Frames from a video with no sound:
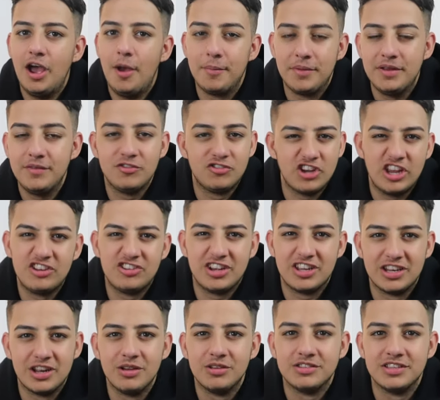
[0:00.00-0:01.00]
I mean, even
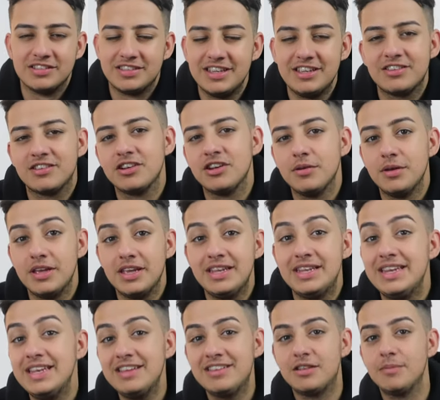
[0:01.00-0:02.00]
JJ knows this. He
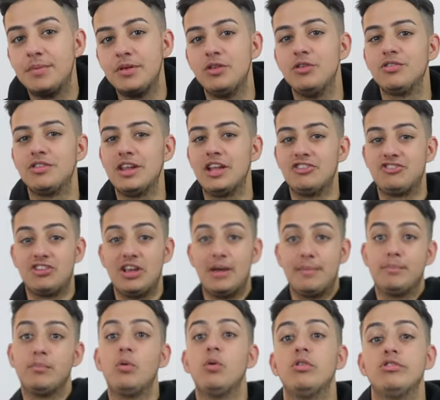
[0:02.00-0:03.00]
needs to be using that
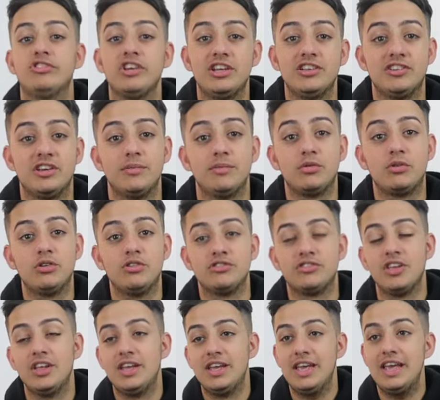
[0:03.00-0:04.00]
jab more, JJ,
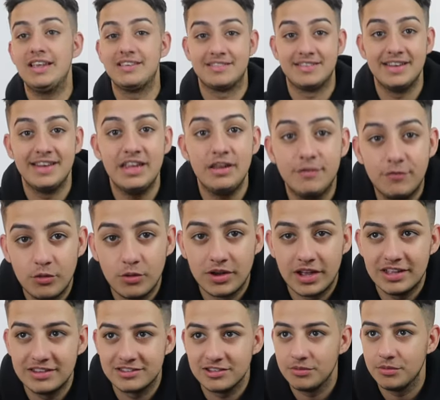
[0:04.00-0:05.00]
because it's lethal
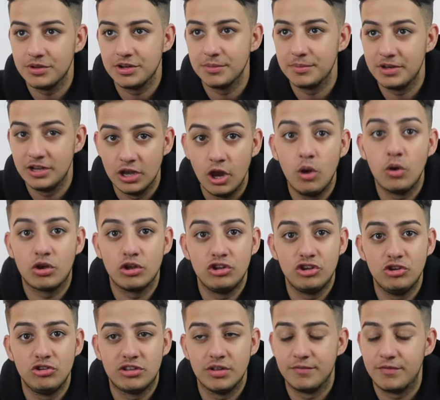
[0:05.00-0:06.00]
against someone. I mean,
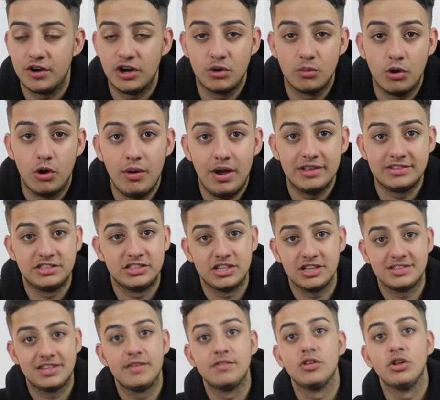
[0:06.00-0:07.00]
Logan used it very well, as he
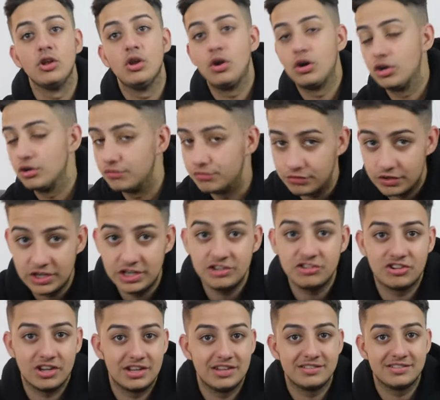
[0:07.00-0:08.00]
does have the longer
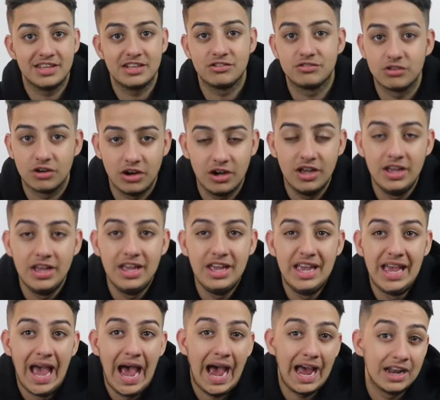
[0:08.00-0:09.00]
reach and etc.
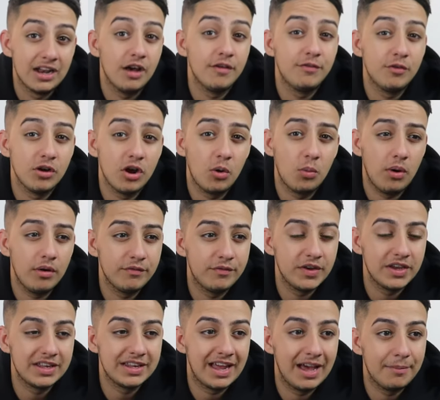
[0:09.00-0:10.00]
And I feel like one
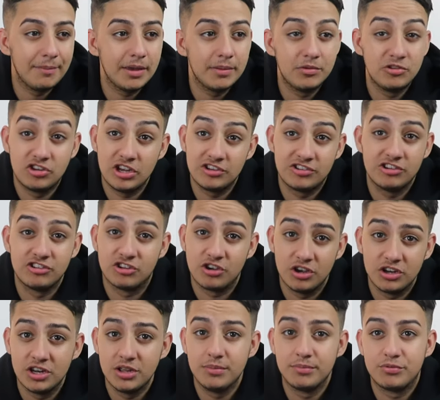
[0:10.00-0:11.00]
thing that maybe JJ's
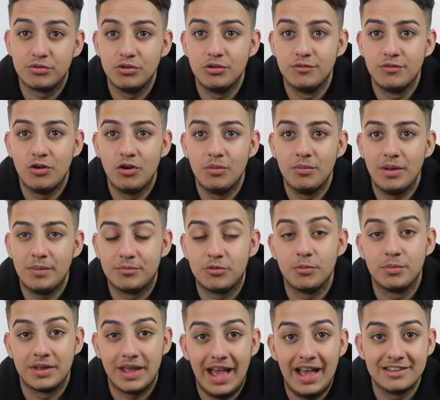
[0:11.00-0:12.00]
going to improve on, and
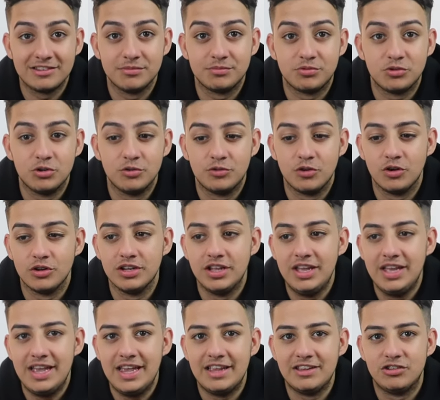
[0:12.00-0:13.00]
probably has improved on,
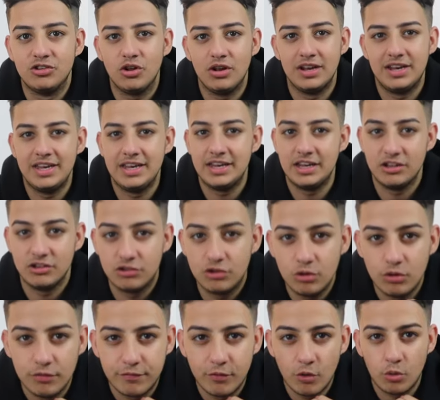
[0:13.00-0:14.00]
is not leaning
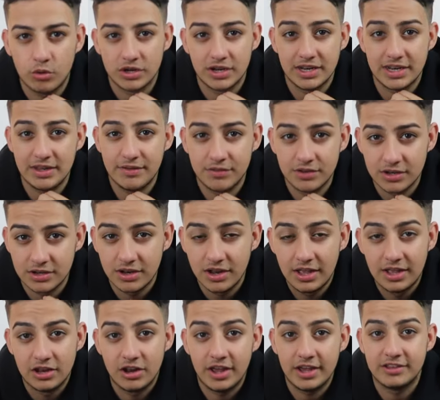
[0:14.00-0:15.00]
too forward and leaving
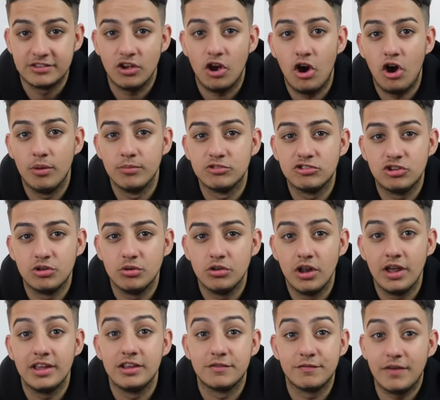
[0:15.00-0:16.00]
like his arms too,
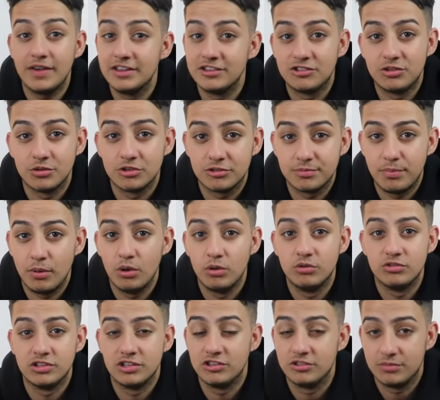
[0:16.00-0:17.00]
like his face to
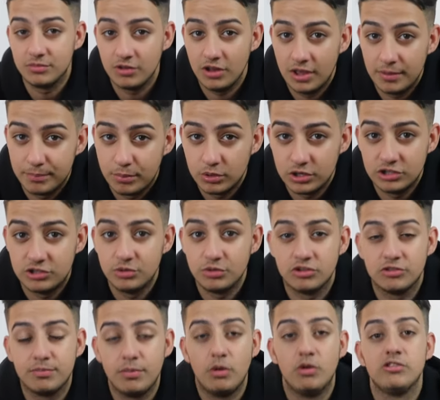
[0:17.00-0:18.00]
expose, and his like body to
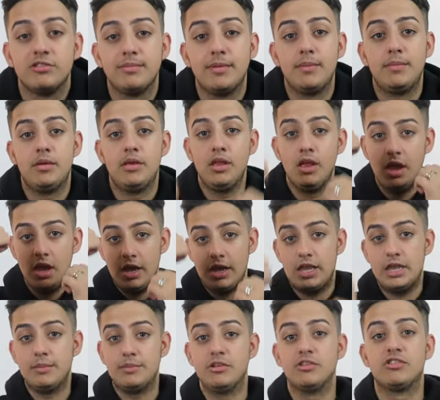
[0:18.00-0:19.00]
expose, and maybe
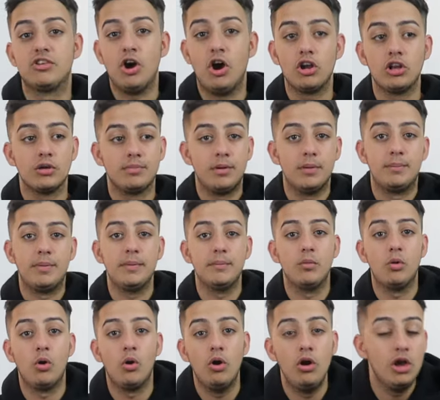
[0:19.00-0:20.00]
keeping his guard up a bit
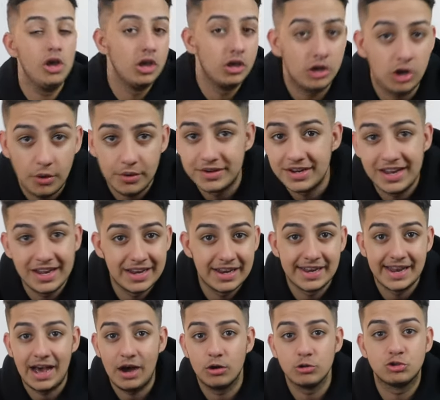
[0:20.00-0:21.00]
more, going in
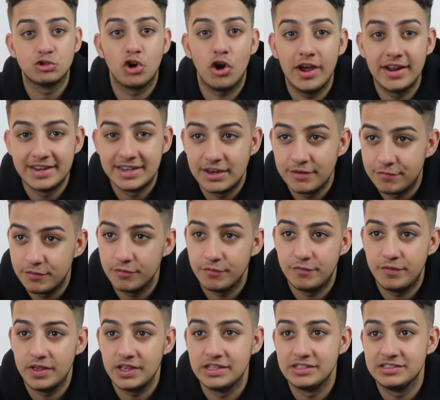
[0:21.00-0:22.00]
and out, trying
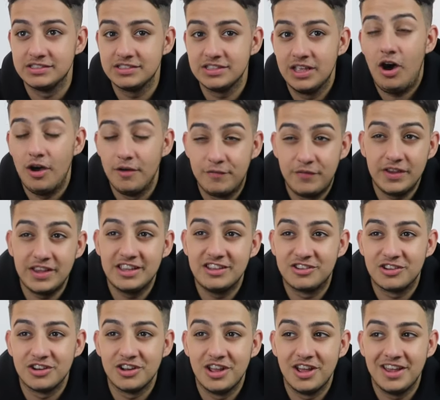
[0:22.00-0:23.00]
different things. I think
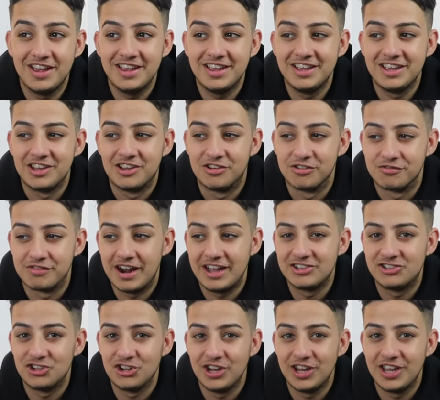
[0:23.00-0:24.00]
he's going to
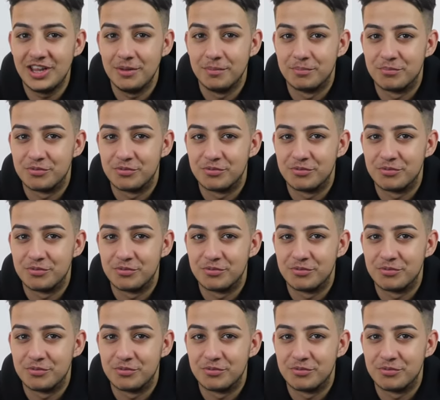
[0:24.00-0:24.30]
gradually